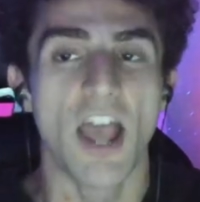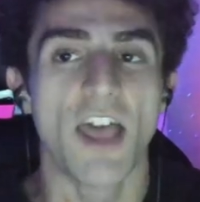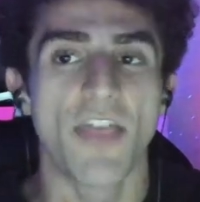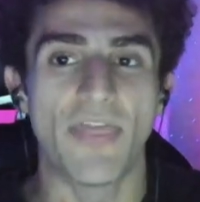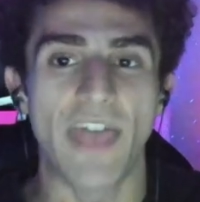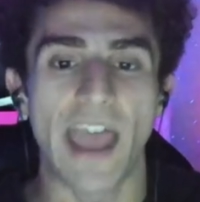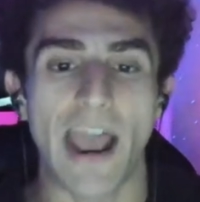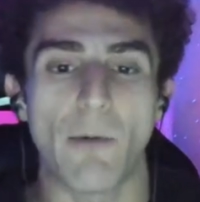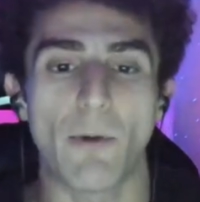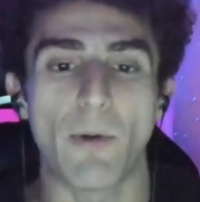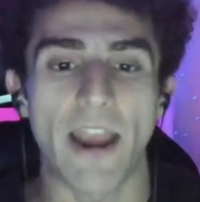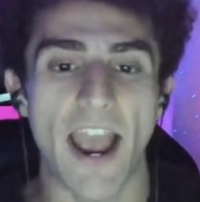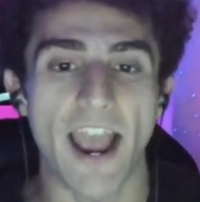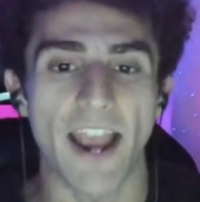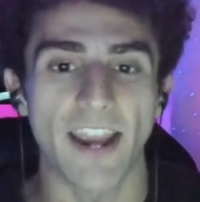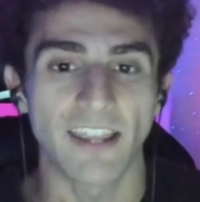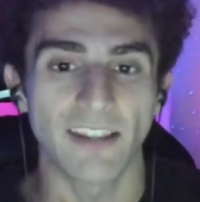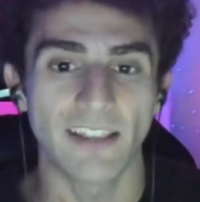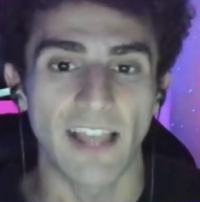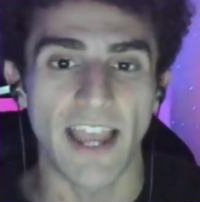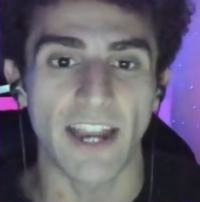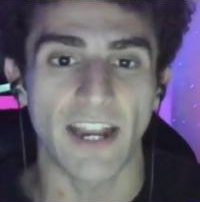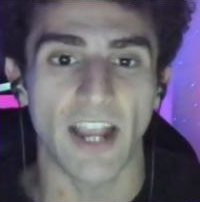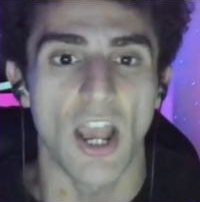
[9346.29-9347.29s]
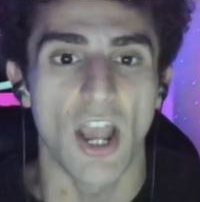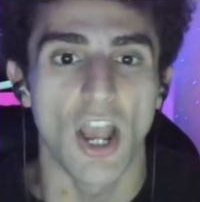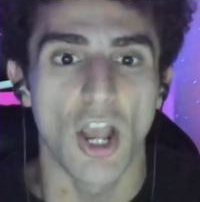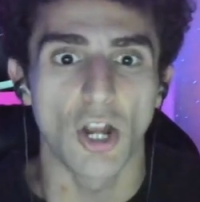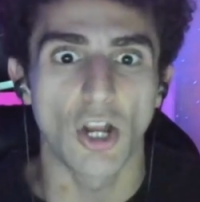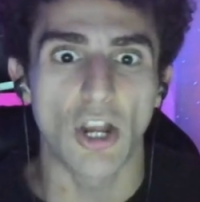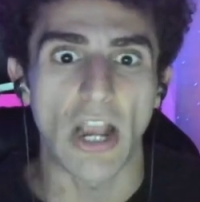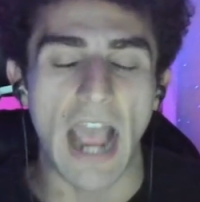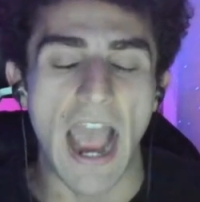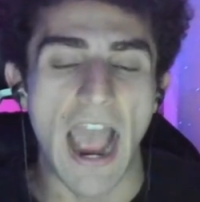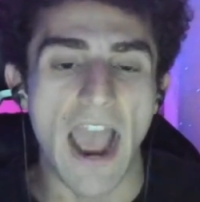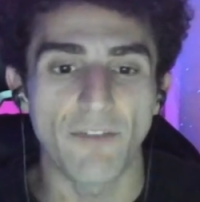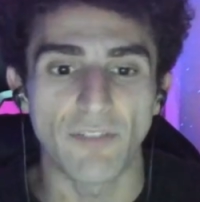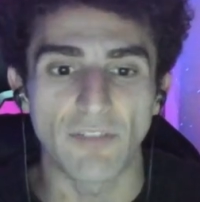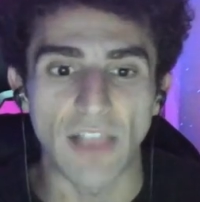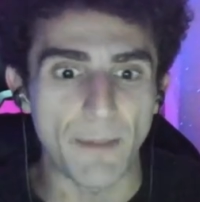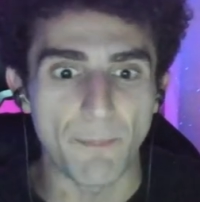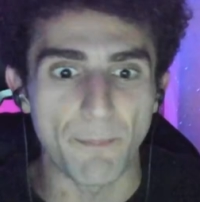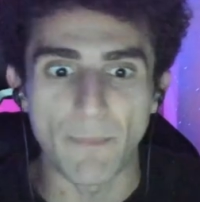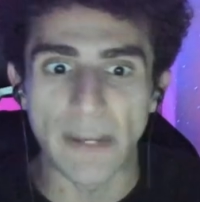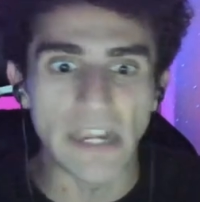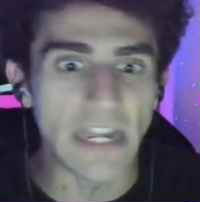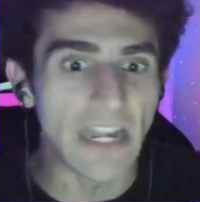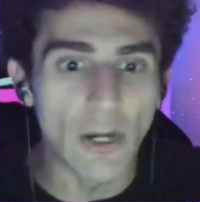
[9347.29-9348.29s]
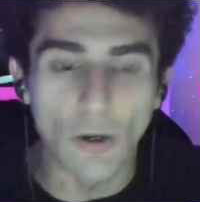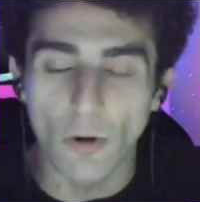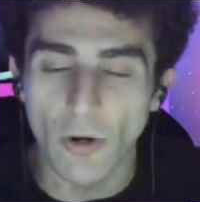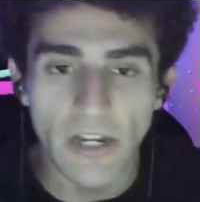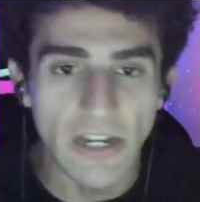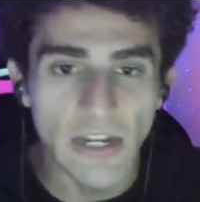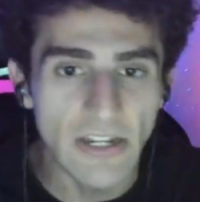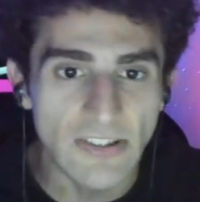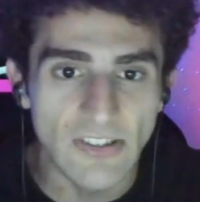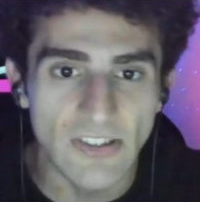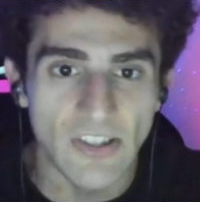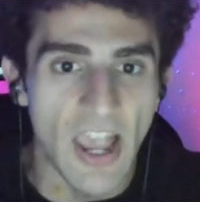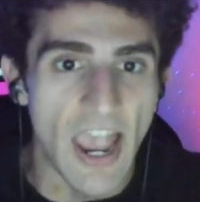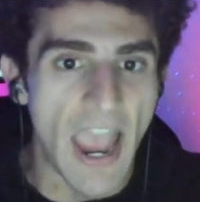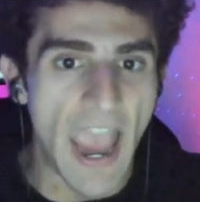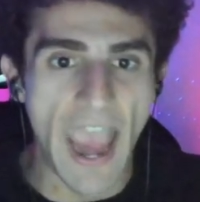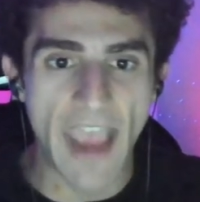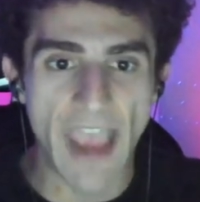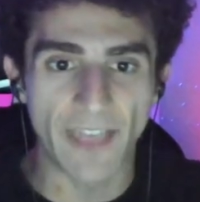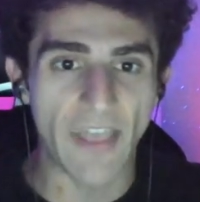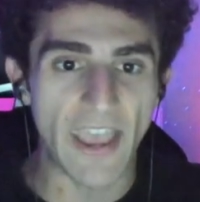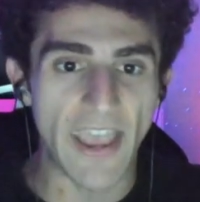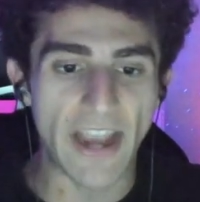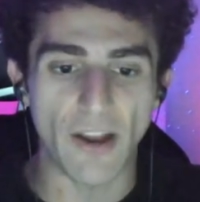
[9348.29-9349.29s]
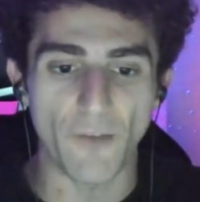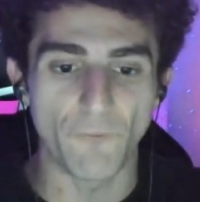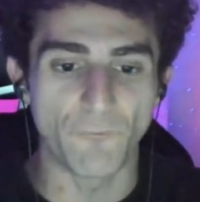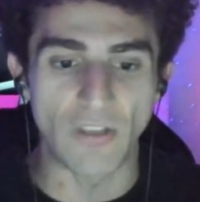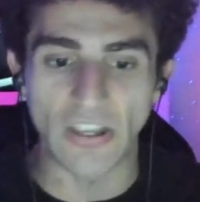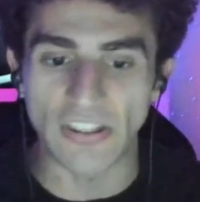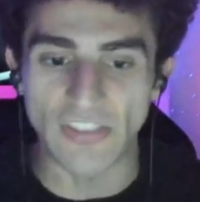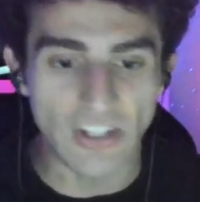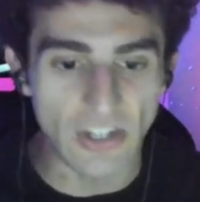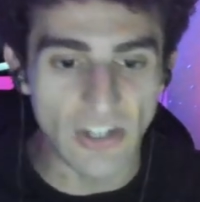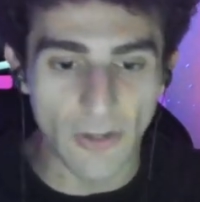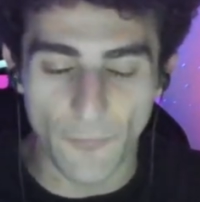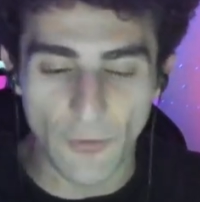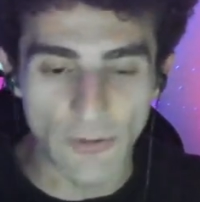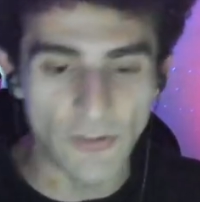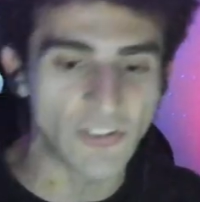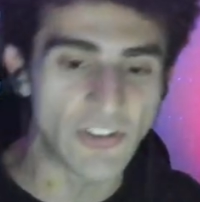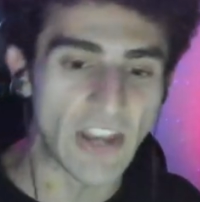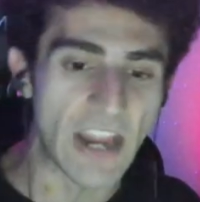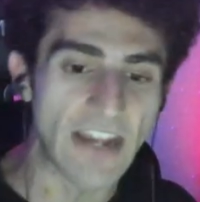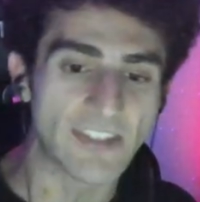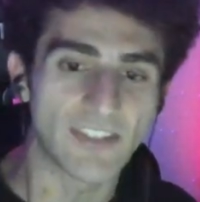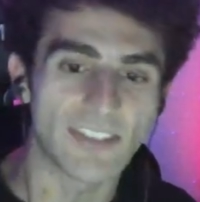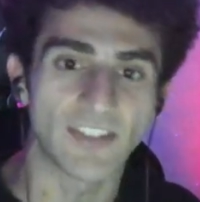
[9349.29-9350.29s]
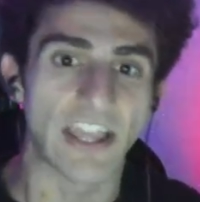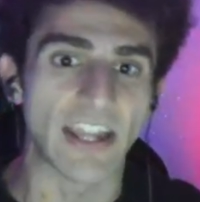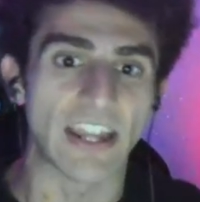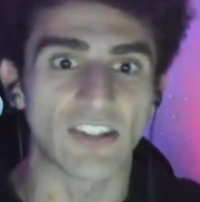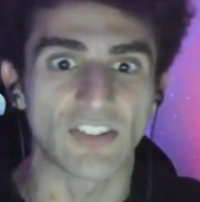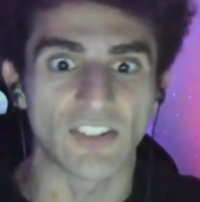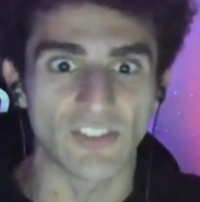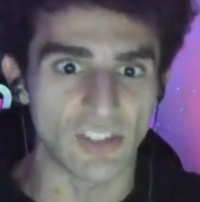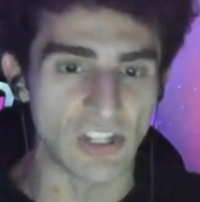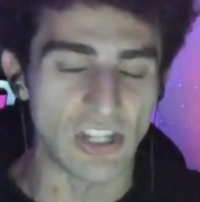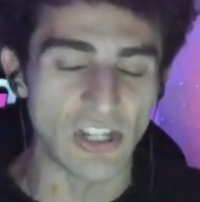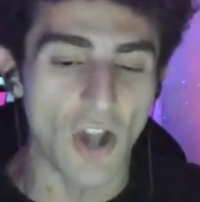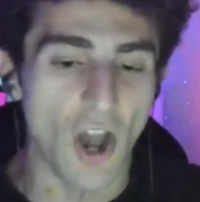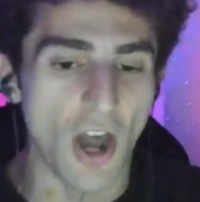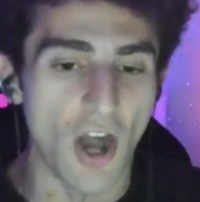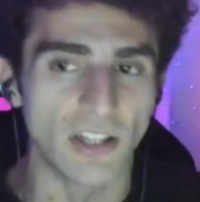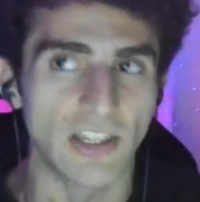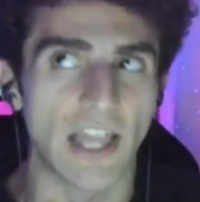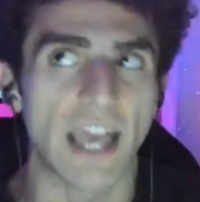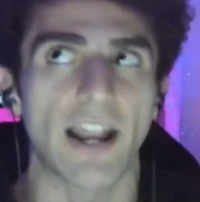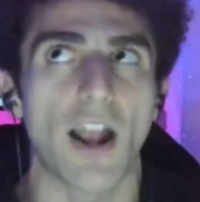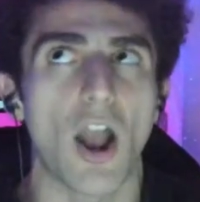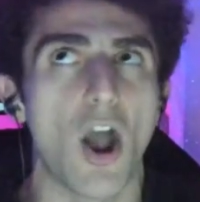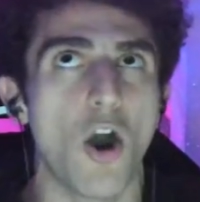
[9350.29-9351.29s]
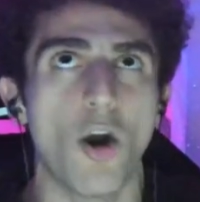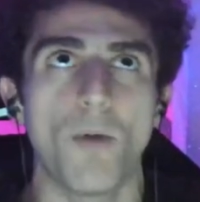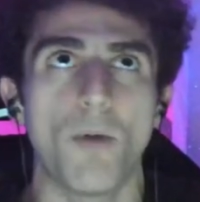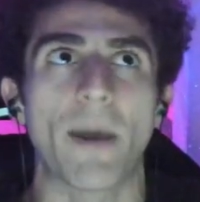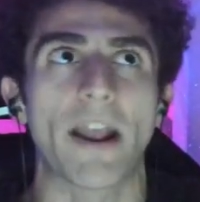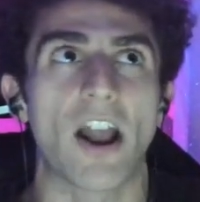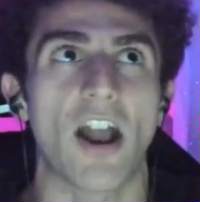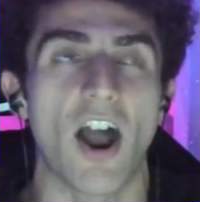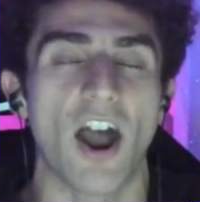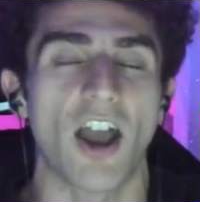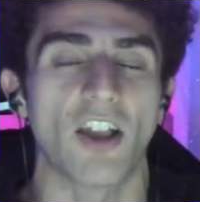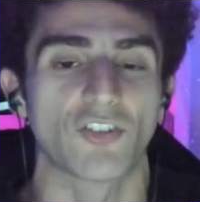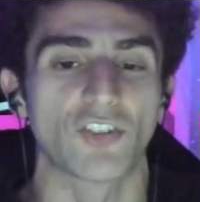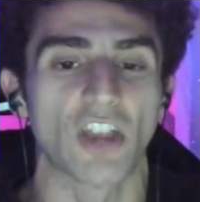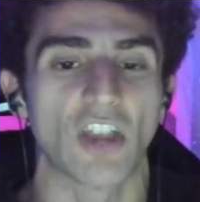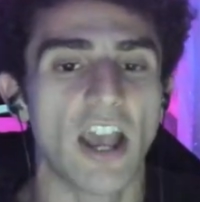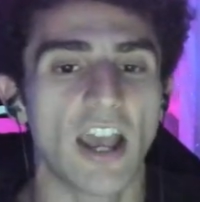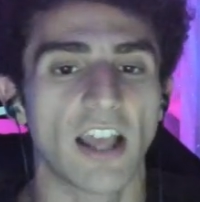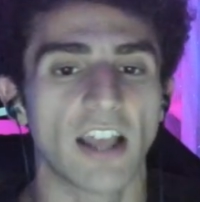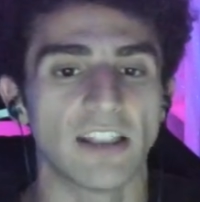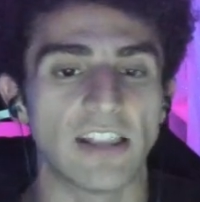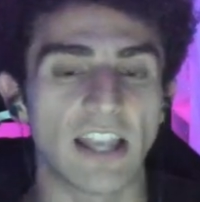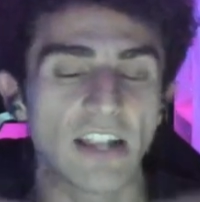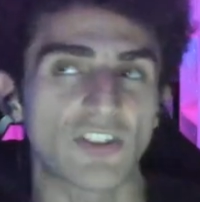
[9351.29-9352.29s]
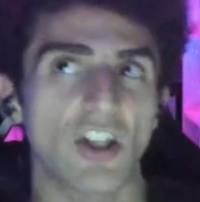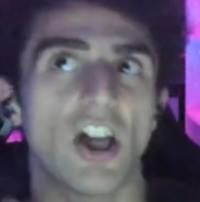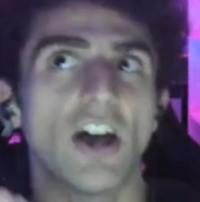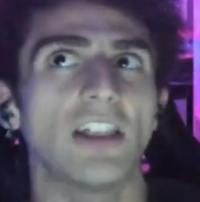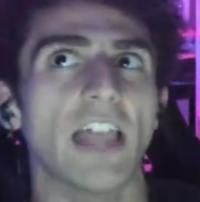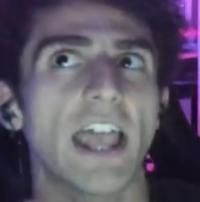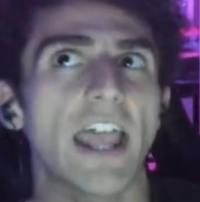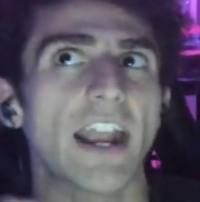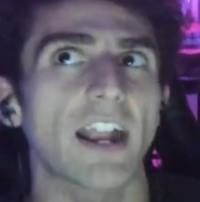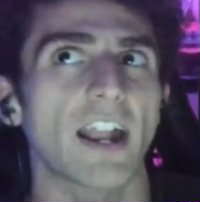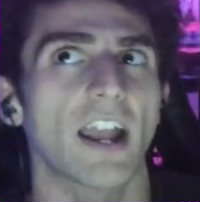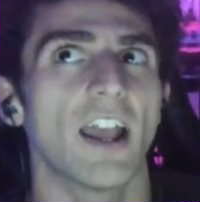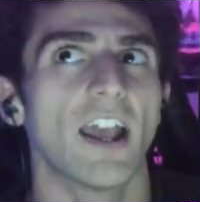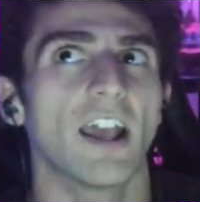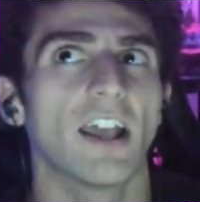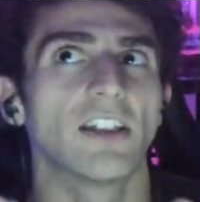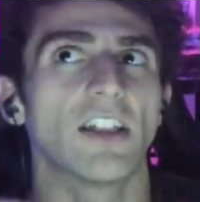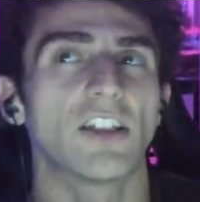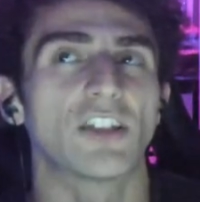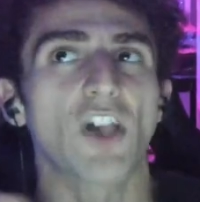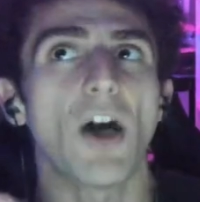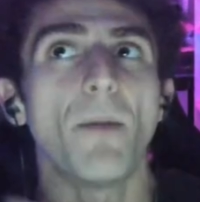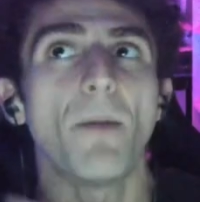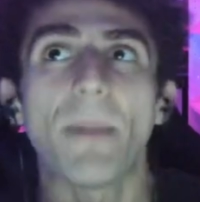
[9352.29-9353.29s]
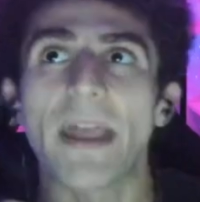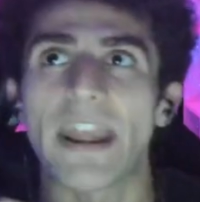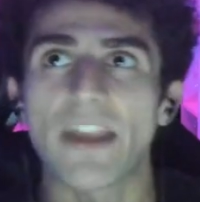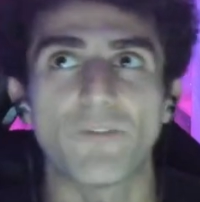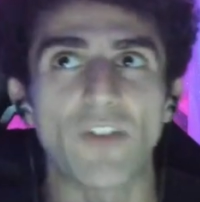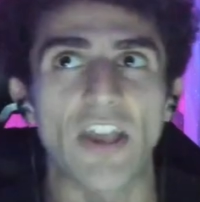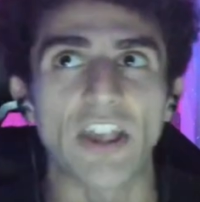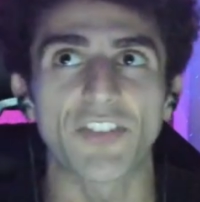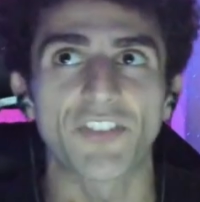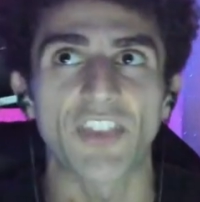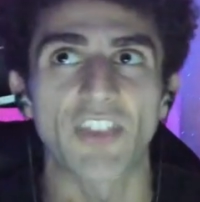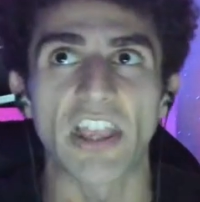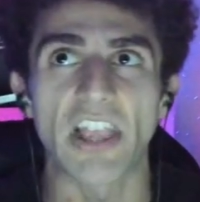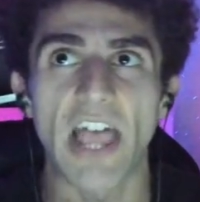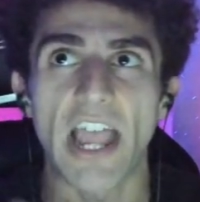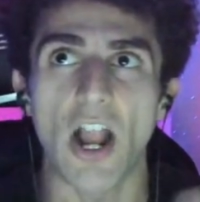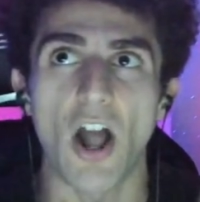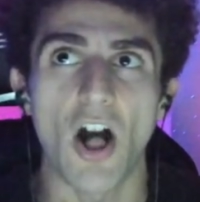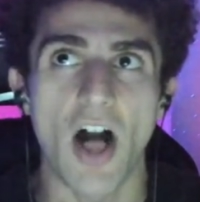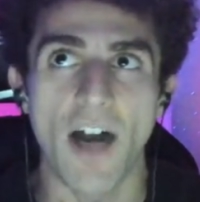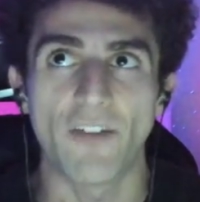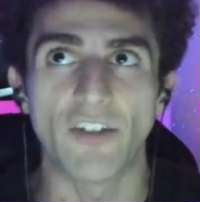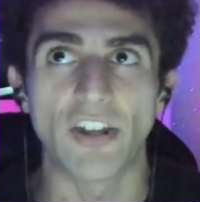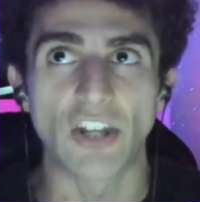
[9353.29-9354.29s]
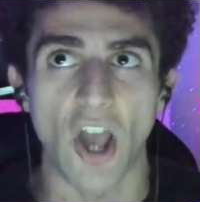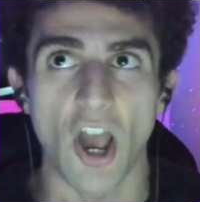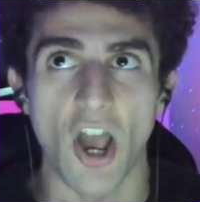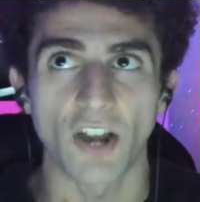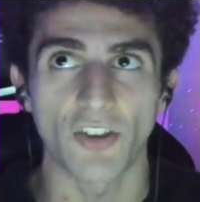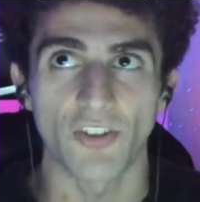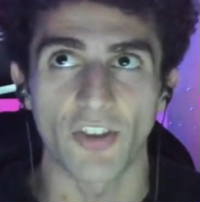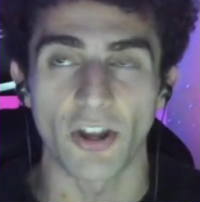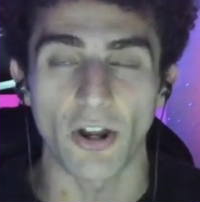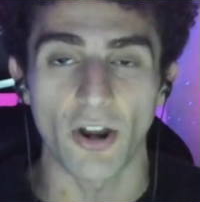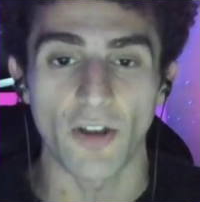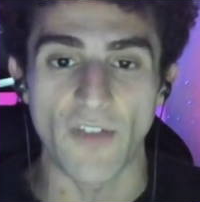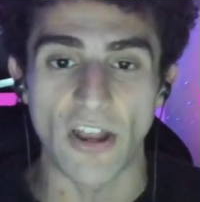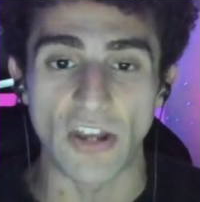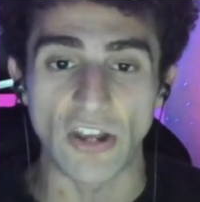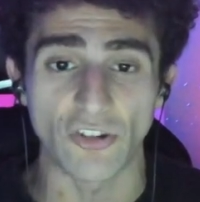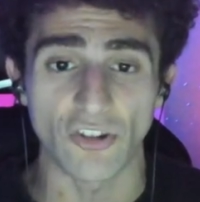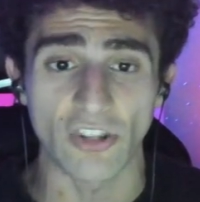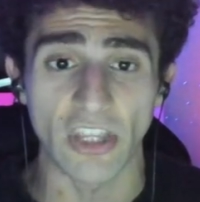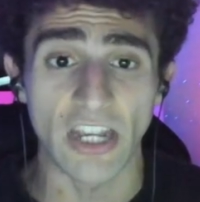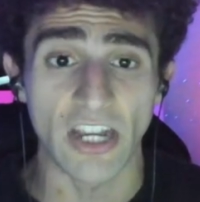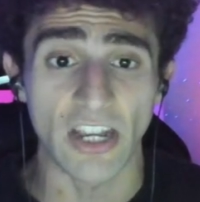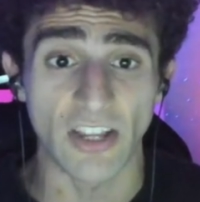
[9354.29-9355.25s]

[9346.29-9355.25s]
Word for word: That way I can like have like meet and greets and like visit different states and like see y'all like, oh my gosh, let's all like, let's all manifest that like I'll have a dog sitter eventually.